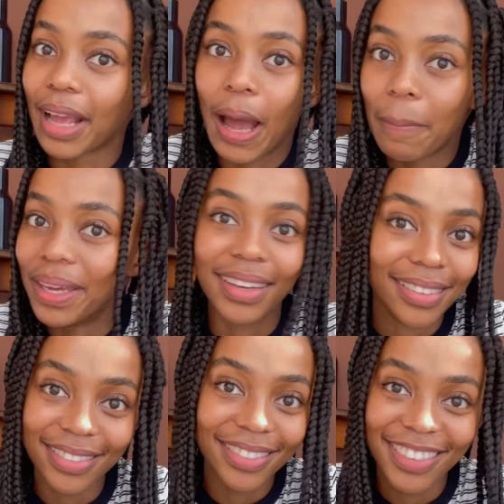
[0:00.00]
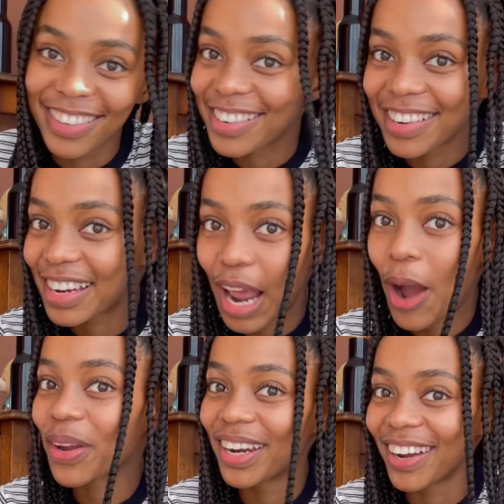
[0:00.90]
I mean,
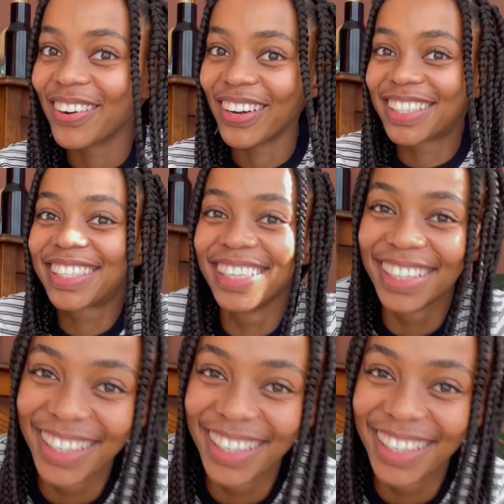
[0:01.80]
how can I not?